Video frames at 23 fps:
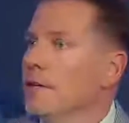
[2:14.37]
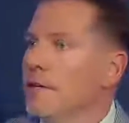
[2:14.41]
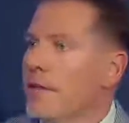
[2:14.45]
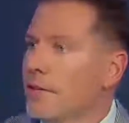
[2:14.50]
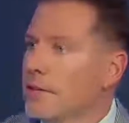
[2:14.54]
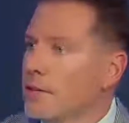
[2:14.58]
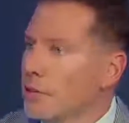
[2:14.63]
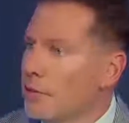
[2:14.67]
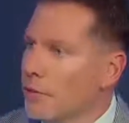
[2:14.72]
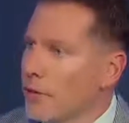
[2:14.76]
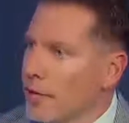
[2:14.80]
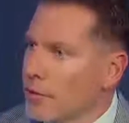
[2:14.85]

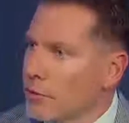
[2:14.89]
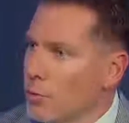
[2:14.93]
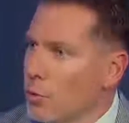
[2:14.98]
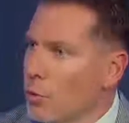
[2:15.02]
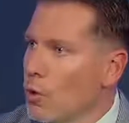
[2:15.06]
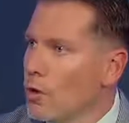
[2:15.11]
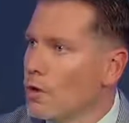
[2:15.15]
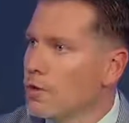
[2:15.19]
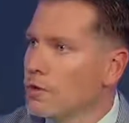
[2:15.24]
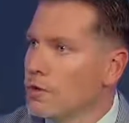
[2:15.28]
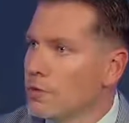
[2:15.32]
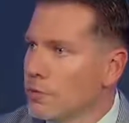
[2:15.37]
that's
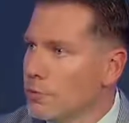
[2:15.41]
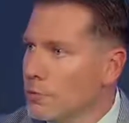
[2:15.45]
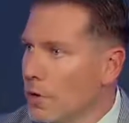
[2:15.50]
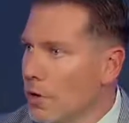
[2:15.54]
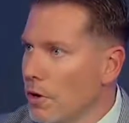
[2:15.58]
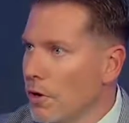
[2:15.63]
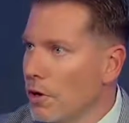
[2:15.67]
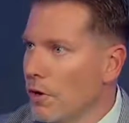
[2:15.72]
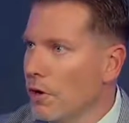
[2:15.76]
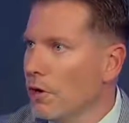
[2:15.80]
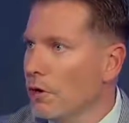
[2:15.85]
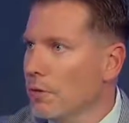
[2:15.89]
one
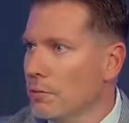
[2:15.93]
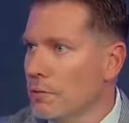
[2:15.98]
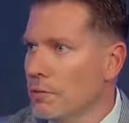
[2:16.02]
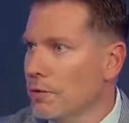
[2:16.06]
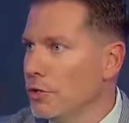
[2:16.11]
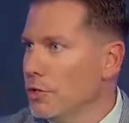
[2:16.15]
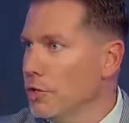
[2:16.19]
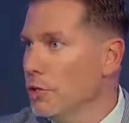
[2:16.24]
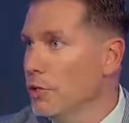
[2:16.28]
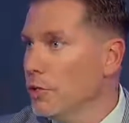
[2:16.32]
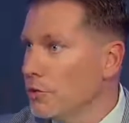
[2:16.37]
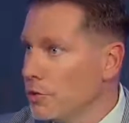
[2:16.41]
small
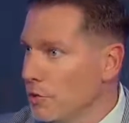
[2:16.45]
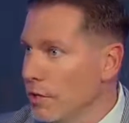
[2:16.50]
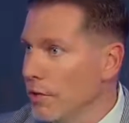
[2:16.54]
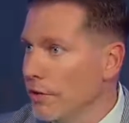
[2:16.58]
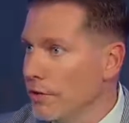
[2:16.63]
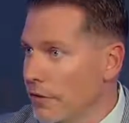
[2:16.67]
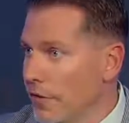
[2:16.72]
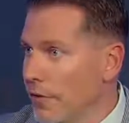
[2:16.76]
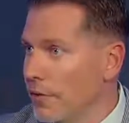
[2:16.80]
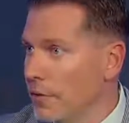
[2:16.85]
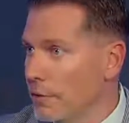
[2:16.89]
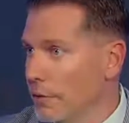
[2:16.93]
use
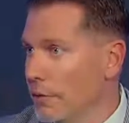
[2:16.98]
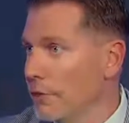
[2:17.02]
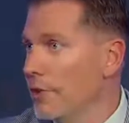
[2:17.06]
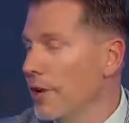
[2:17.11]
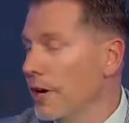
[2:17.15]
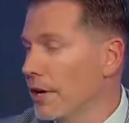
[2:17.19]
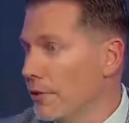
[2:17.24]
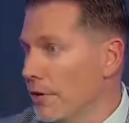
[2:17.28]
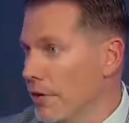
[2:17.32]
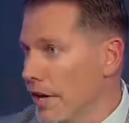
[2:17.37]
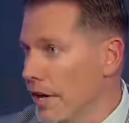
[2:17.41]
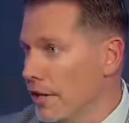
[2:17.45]
of hemp, the
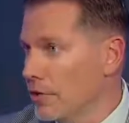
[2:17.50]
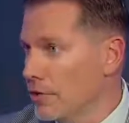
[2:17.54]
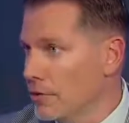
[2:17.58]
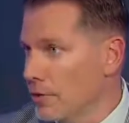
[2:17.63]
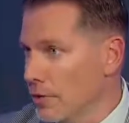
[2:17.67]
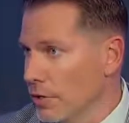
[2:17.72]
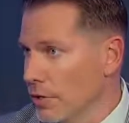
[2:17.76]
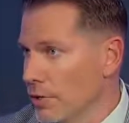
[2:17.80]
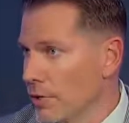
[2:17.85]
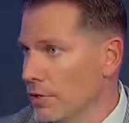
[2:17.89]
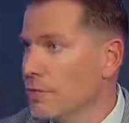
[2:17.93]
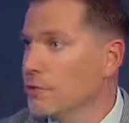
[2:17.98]
recreational
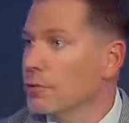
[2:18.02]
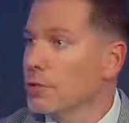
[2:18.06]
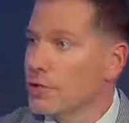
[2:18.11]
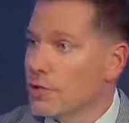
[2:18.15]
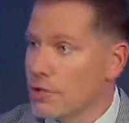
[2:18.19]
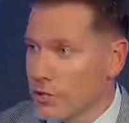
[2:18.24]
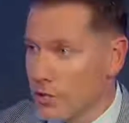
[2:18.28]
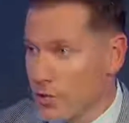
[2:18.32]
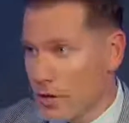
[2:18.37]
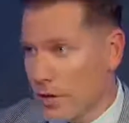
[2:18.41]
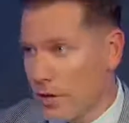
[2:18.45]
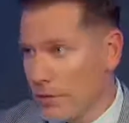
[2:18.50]
use, which
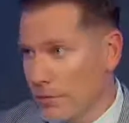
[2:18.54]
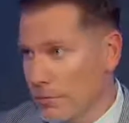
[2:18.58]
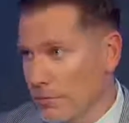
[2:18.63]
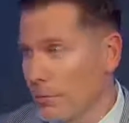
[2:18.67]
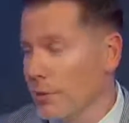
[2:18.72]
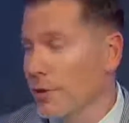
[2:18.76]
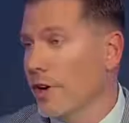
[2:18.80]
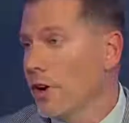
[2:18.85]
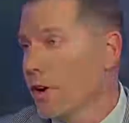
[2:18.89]
is we